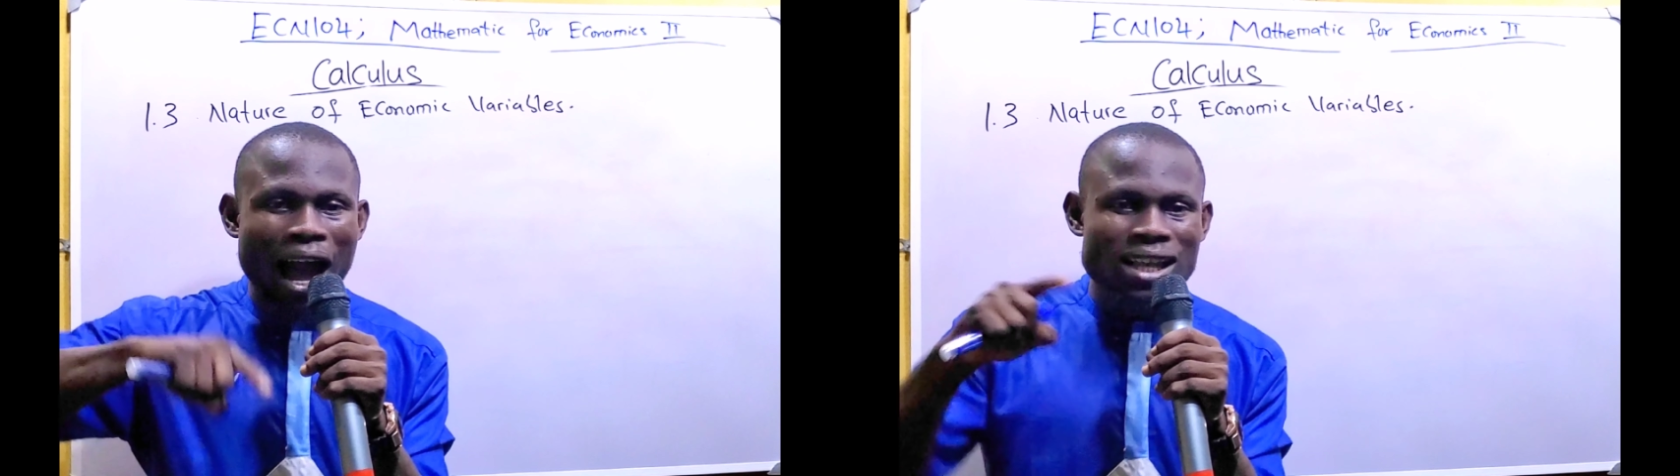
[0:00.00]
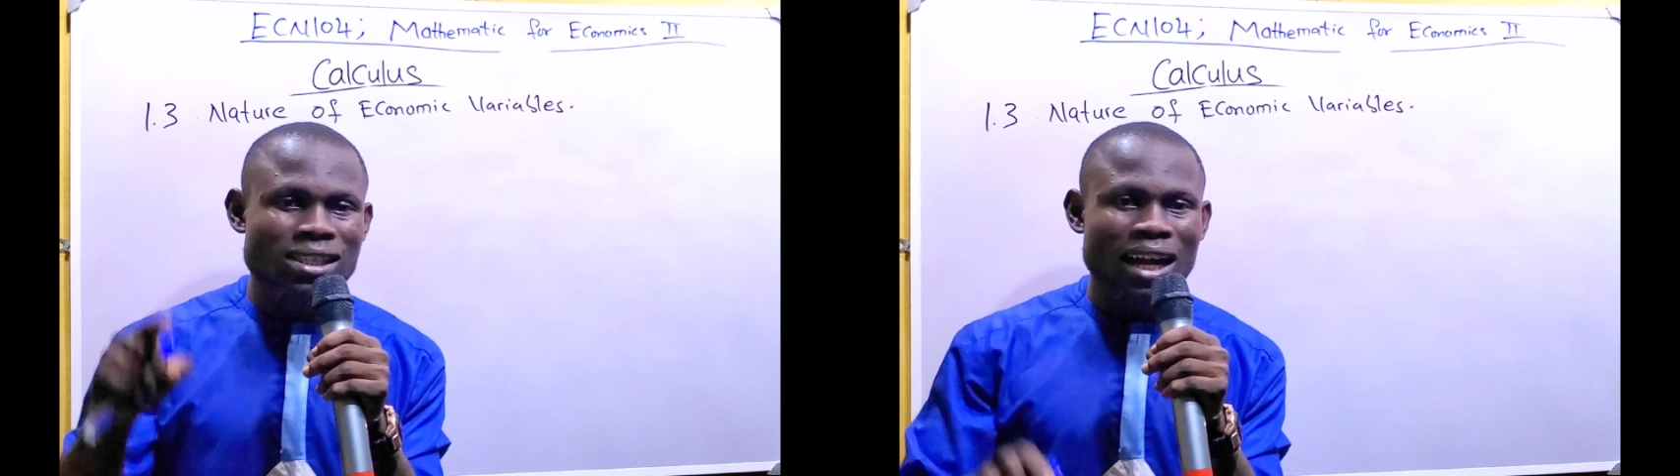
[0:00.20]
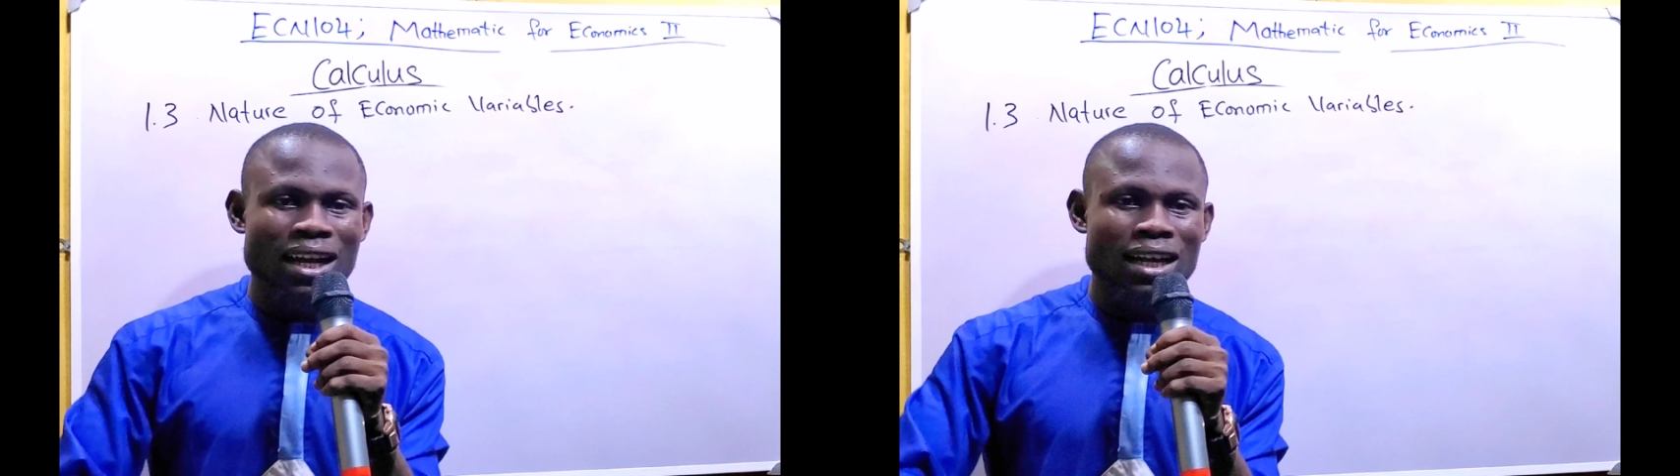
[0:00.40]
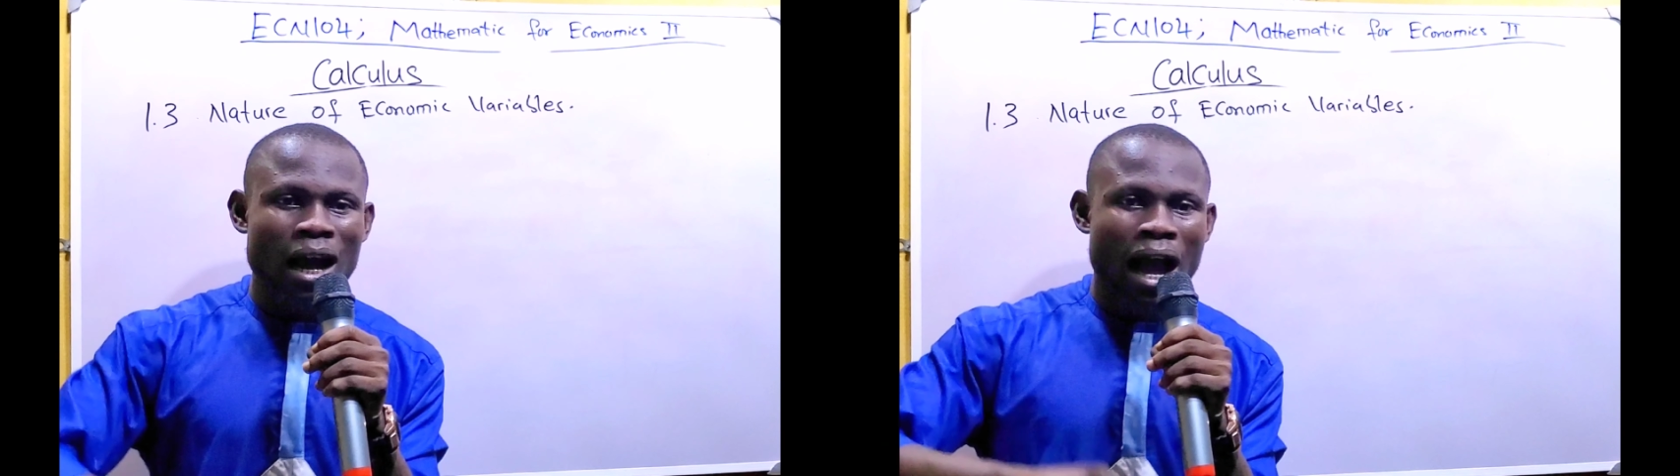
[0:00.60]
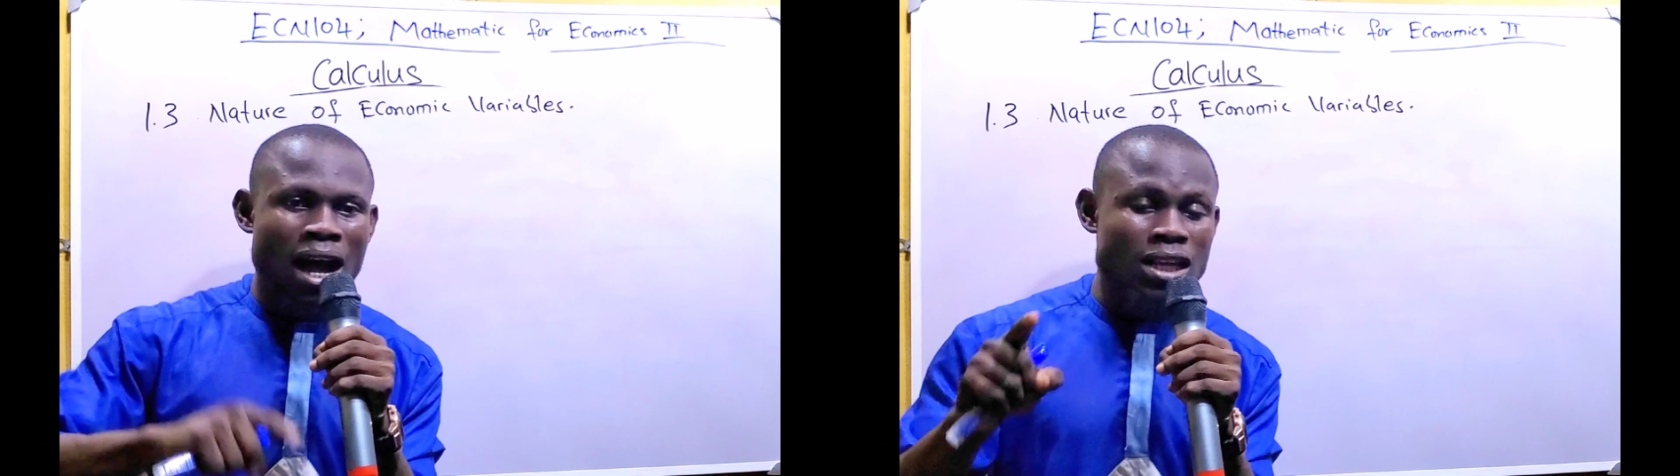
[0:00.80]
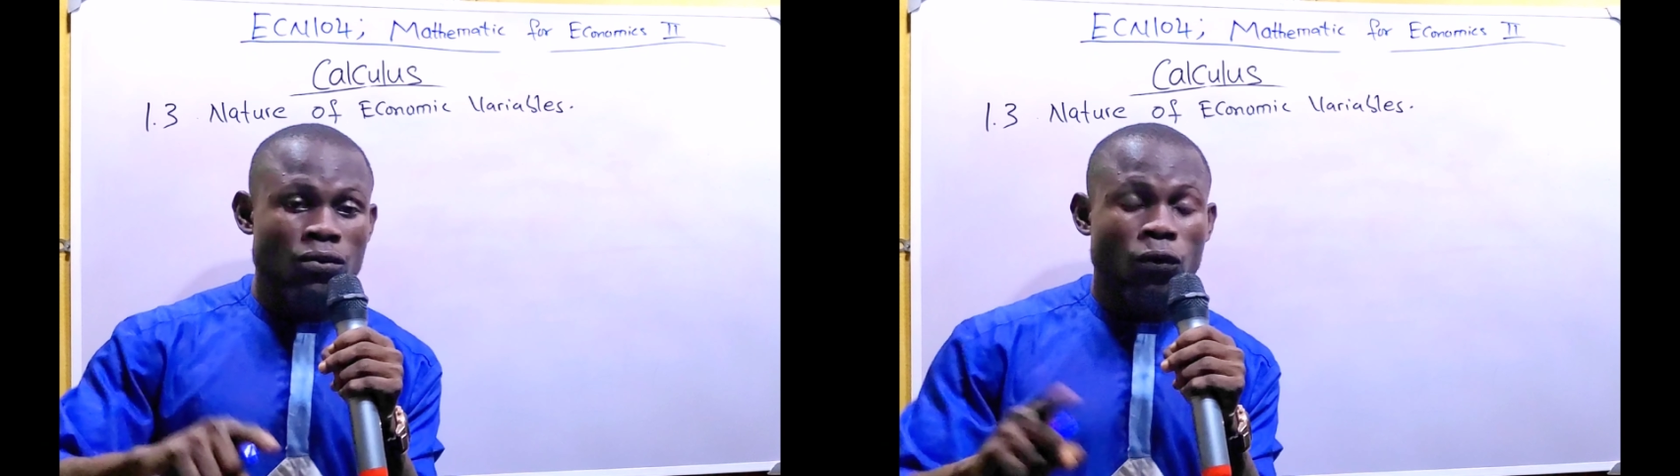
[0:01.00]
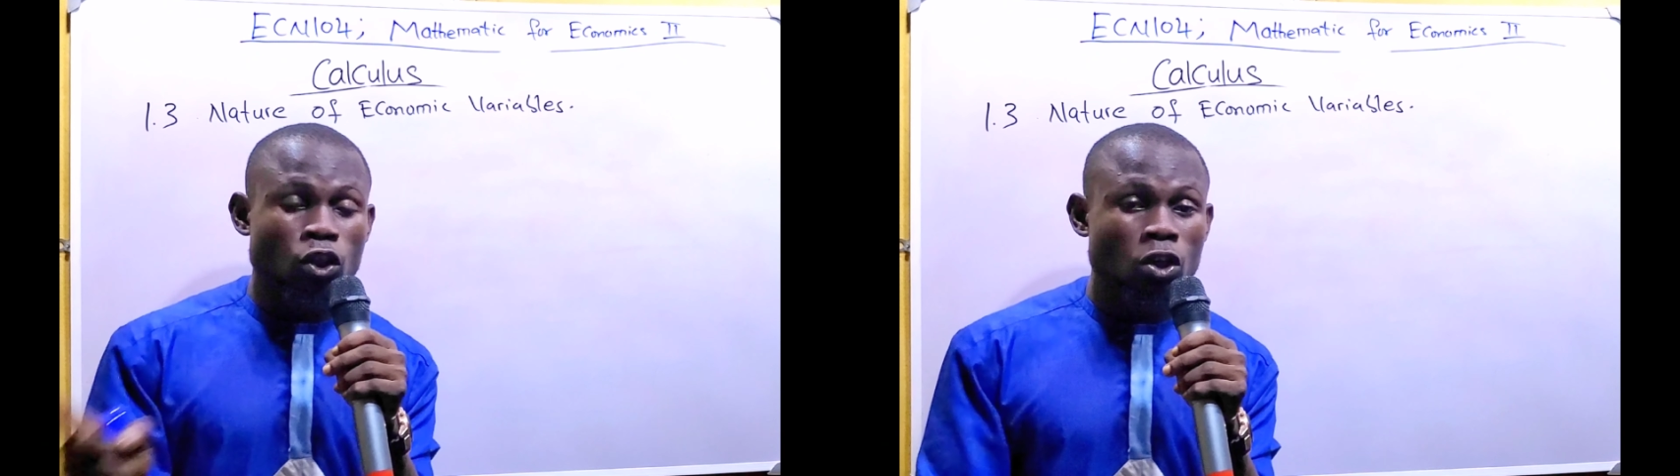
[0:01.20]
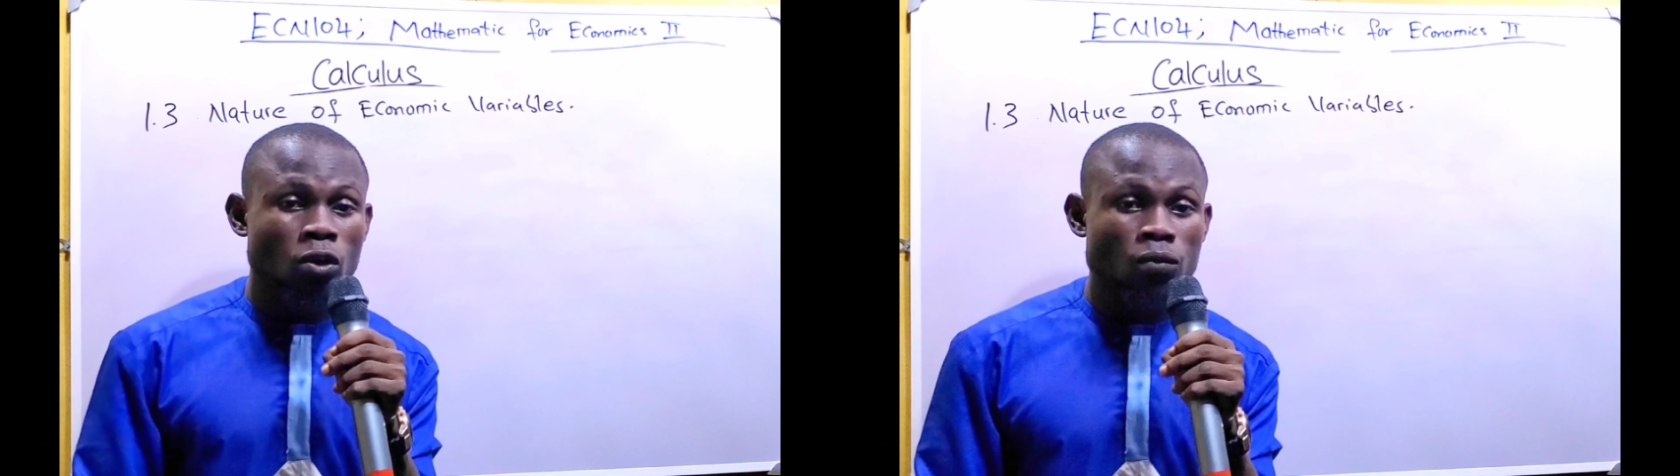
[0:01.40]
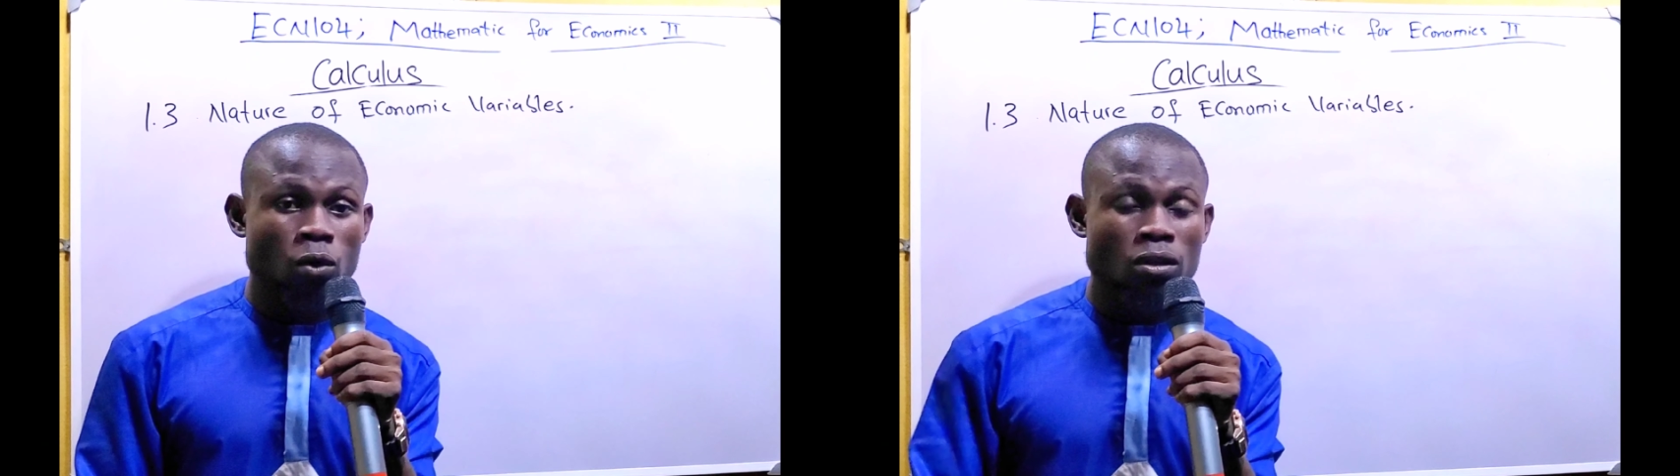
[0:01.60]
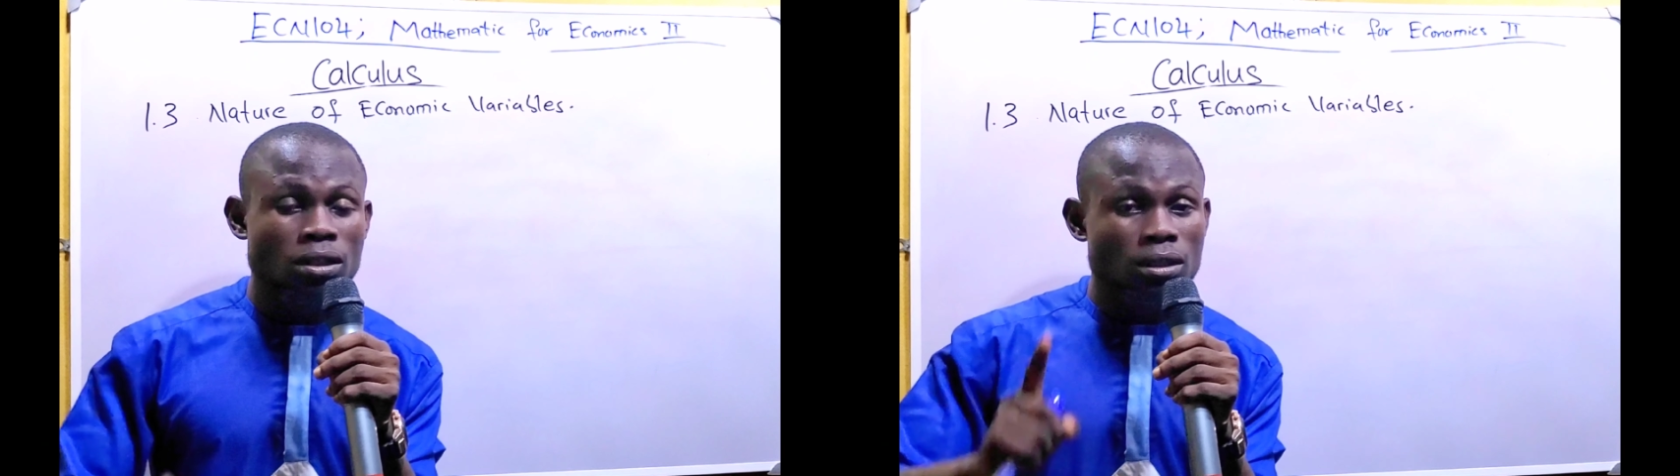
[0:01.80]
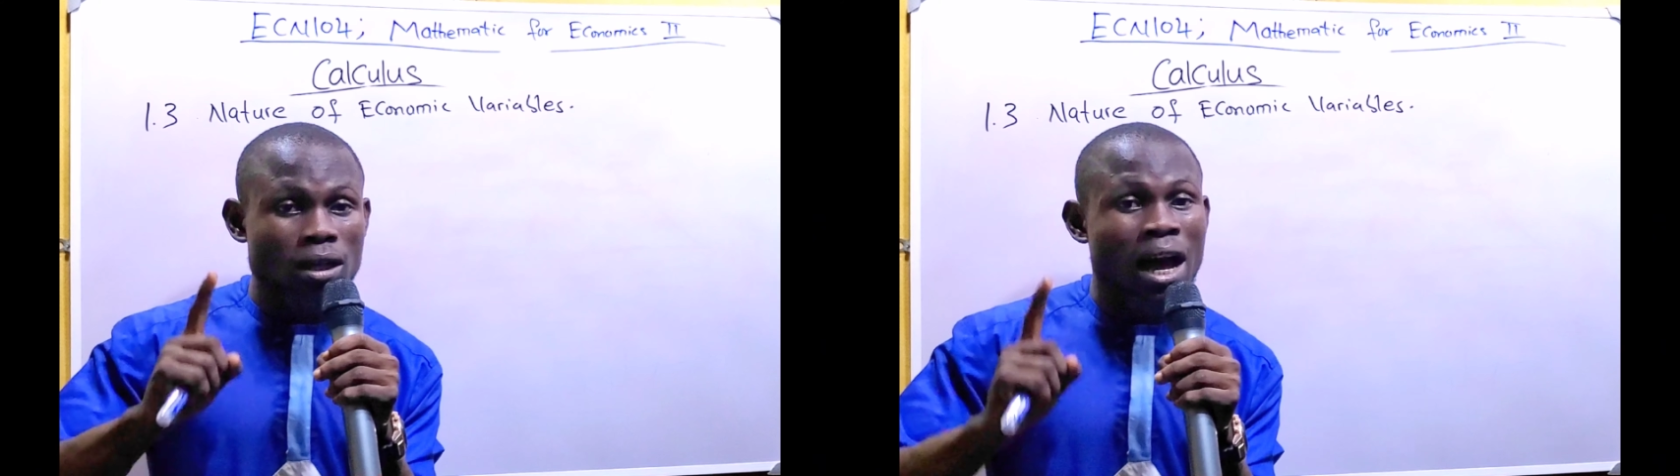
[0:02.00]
As a function of what?